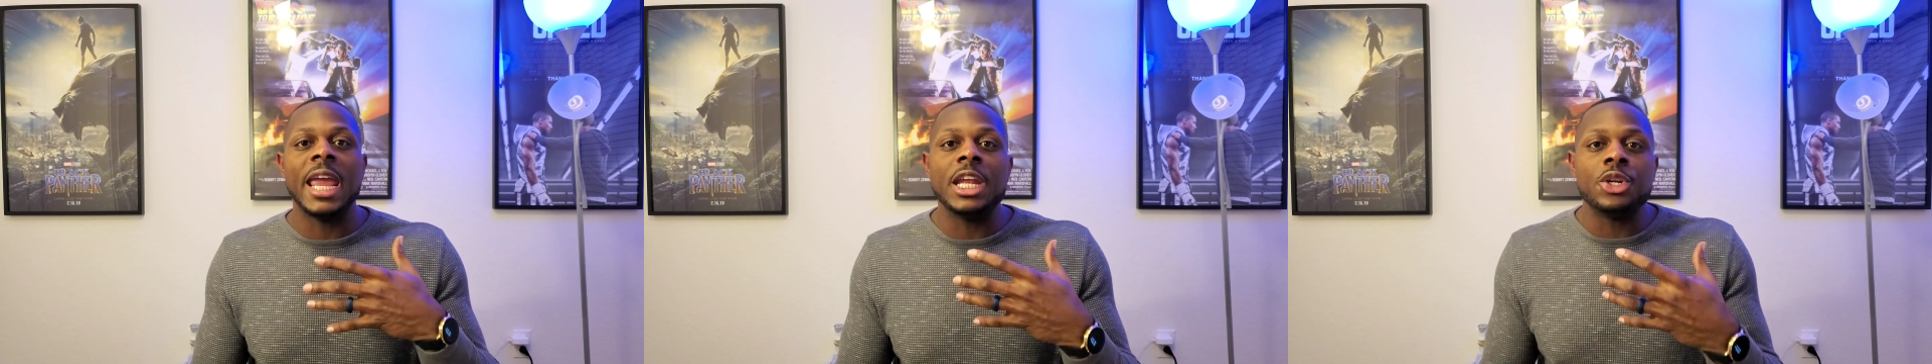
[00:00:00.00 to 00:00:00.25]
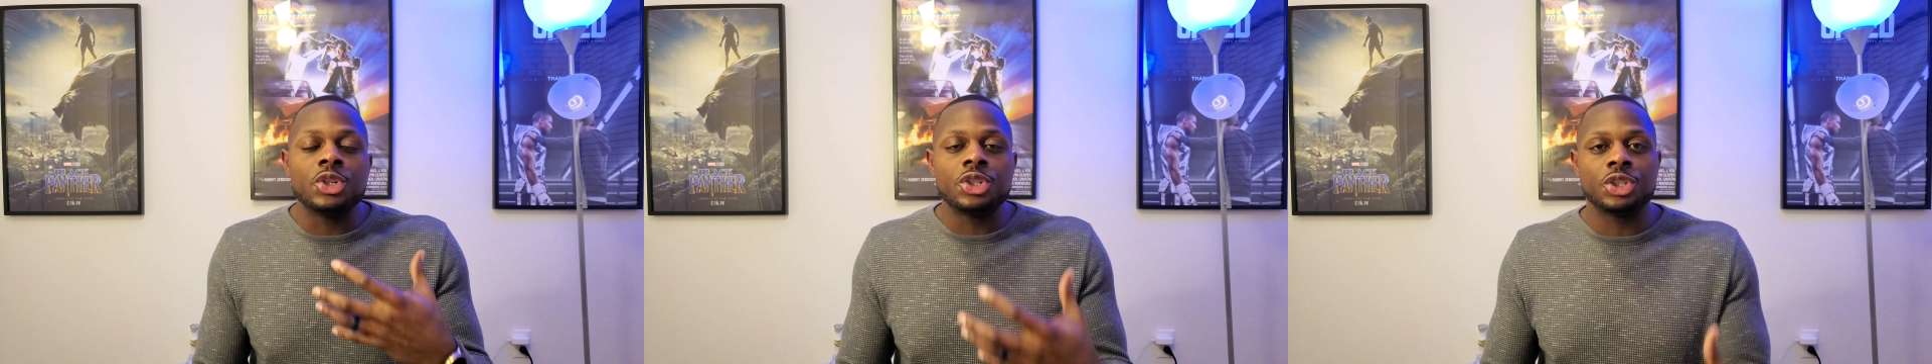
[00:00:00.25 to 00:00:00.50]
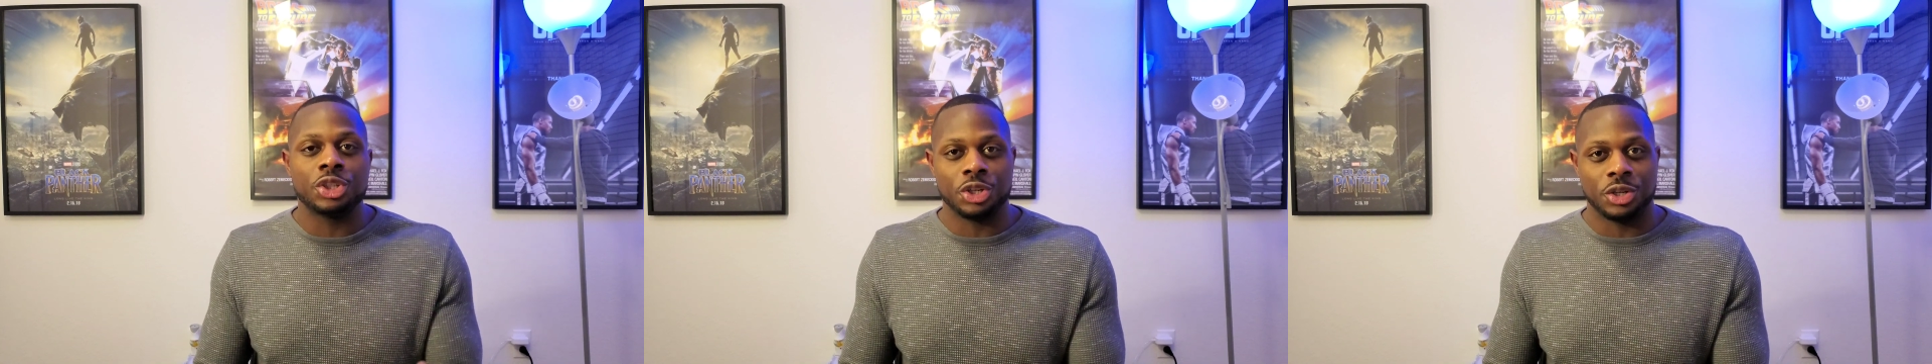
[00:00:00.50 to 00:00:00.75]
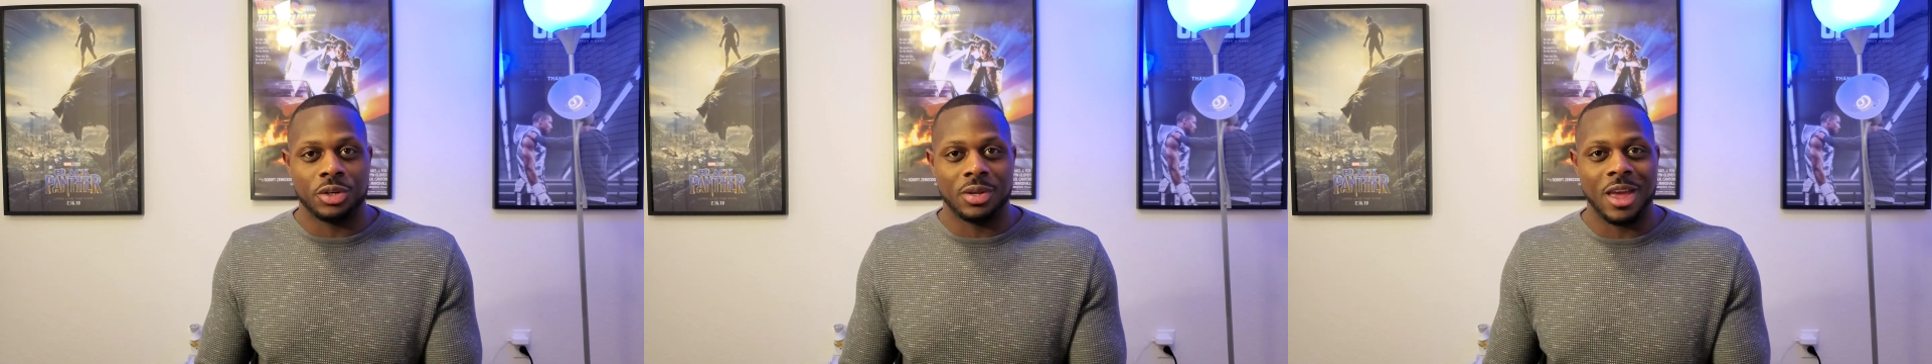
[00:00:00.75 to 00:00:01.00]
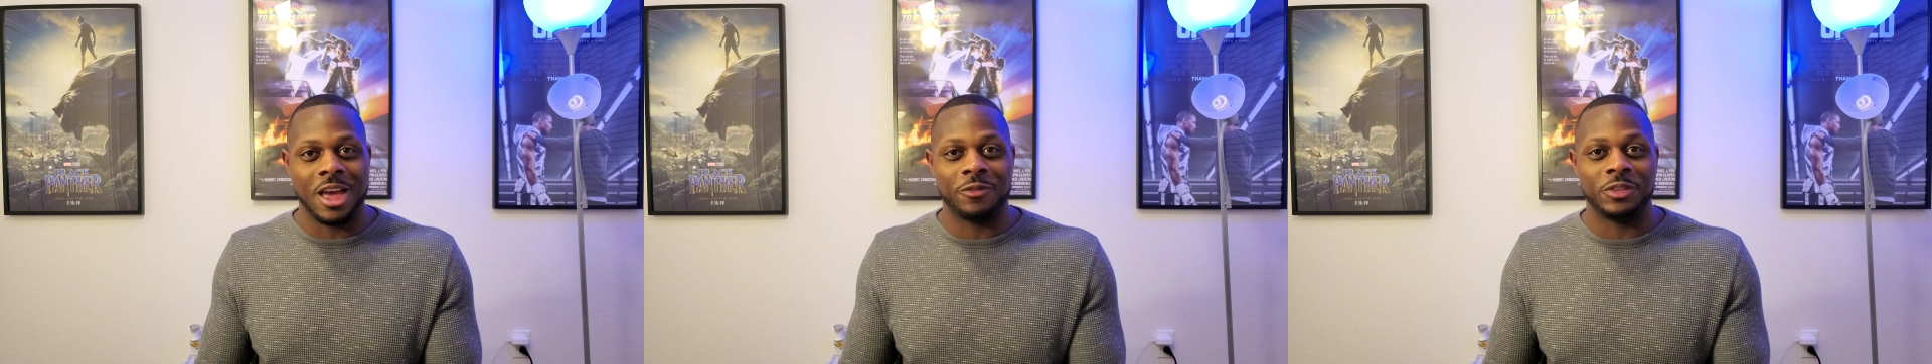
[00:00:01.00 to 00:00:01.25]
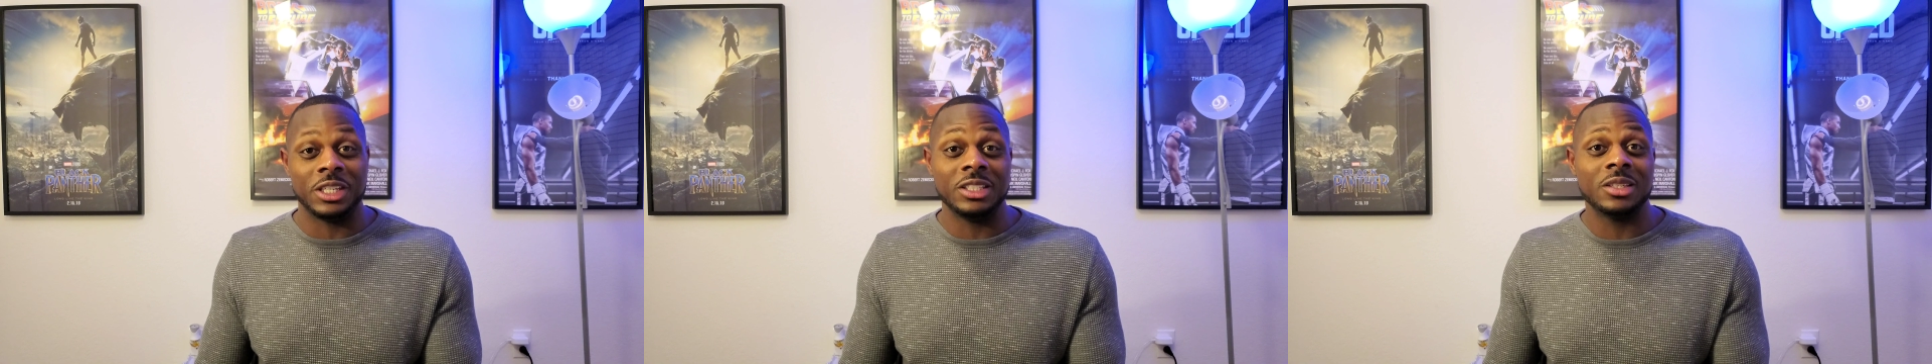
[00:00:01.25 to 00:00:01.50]
it should
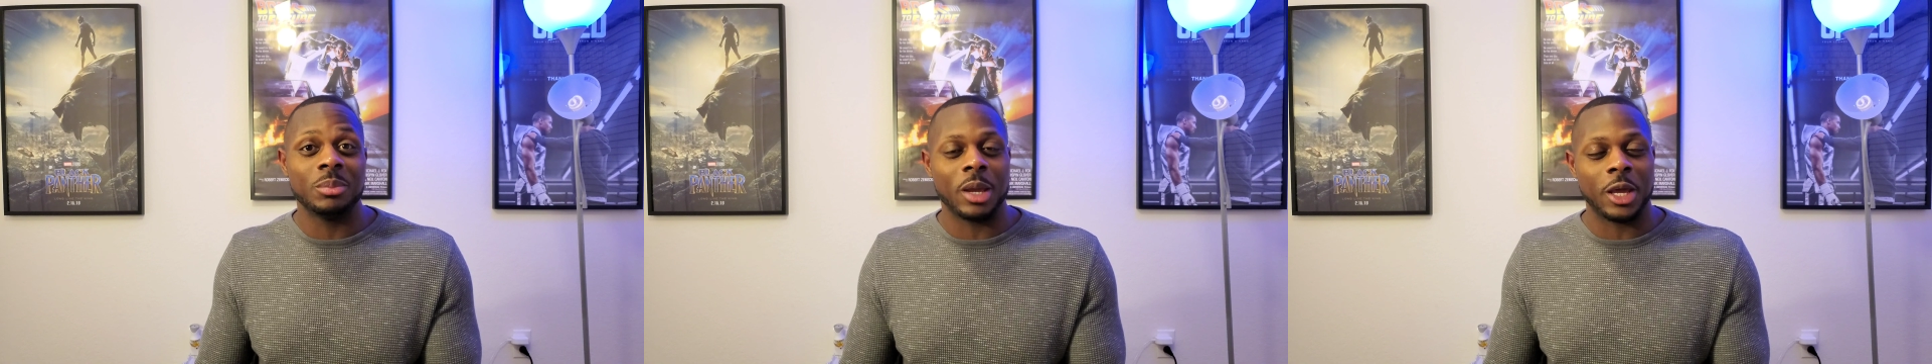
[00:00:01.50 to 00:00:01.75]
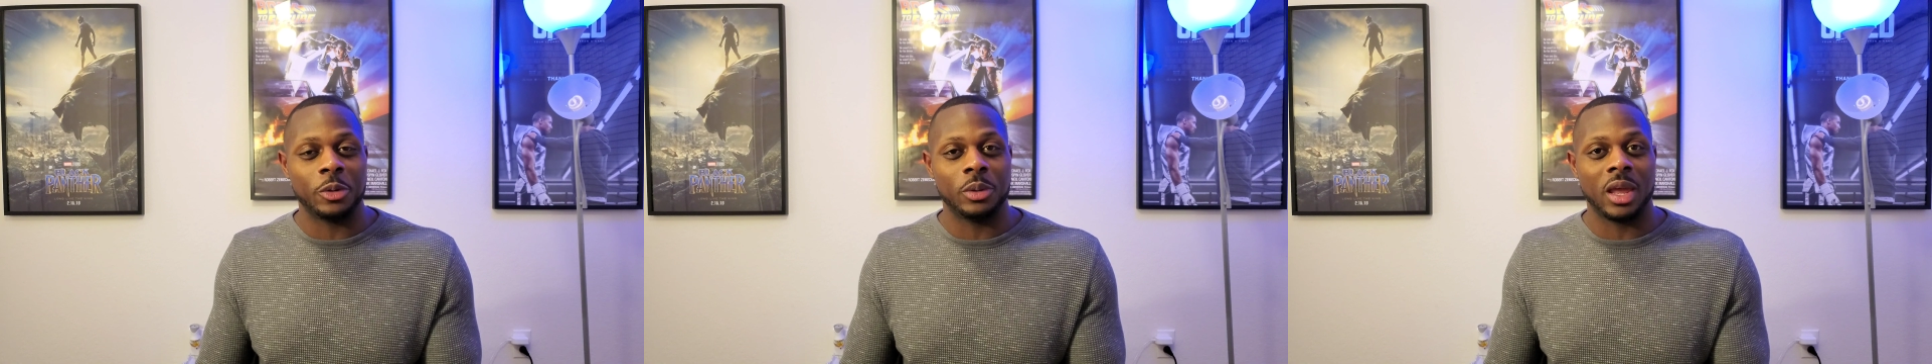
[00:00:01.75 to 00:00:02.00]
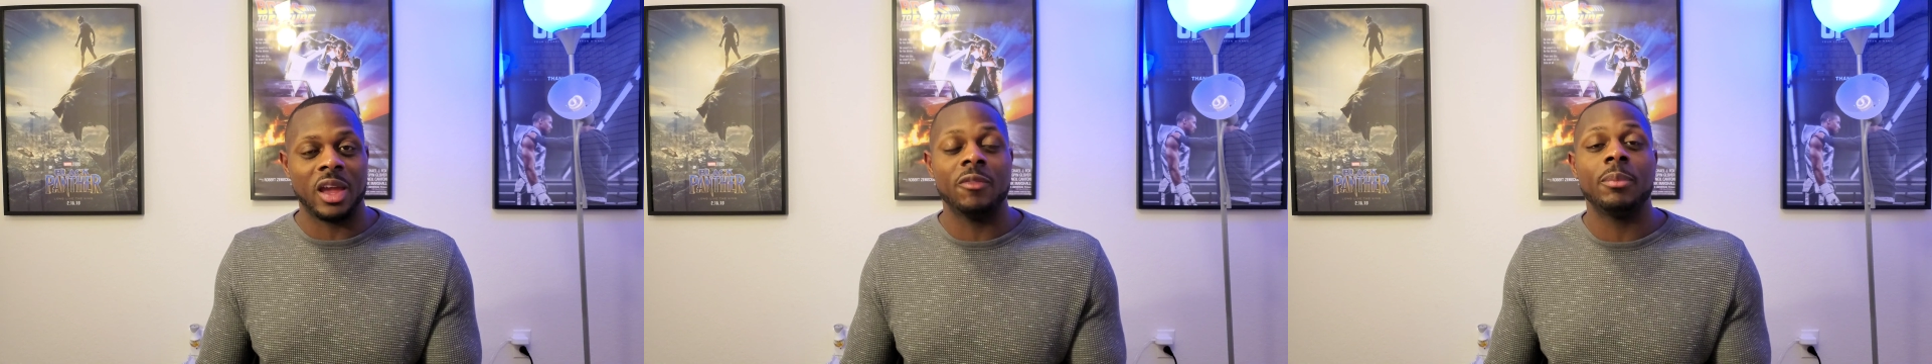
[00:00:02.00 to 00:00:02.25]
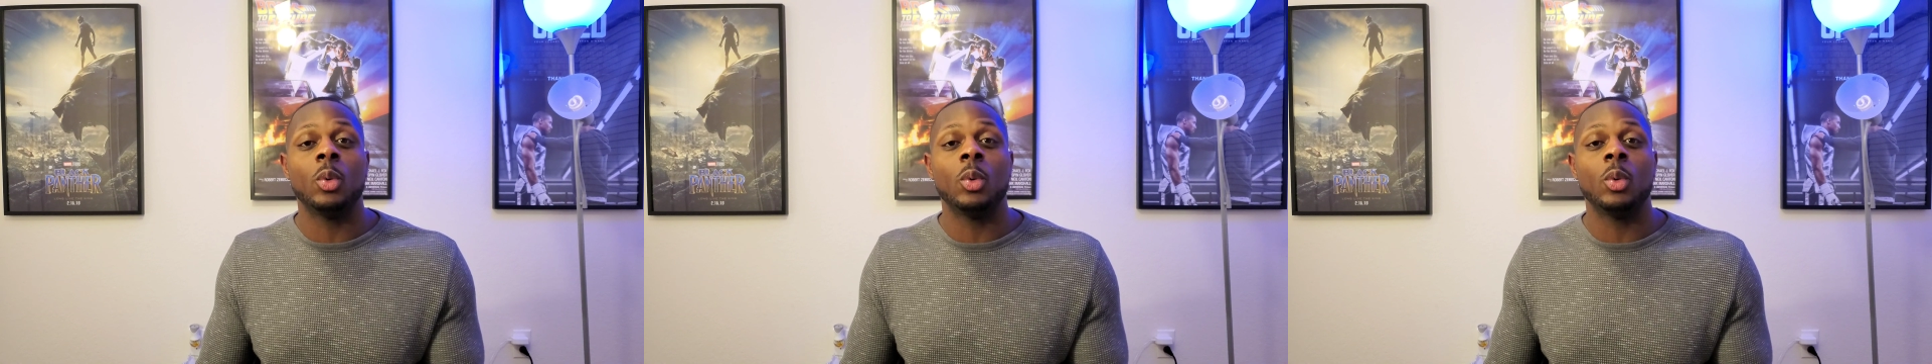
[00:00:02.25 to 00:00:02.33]
have decent battery life,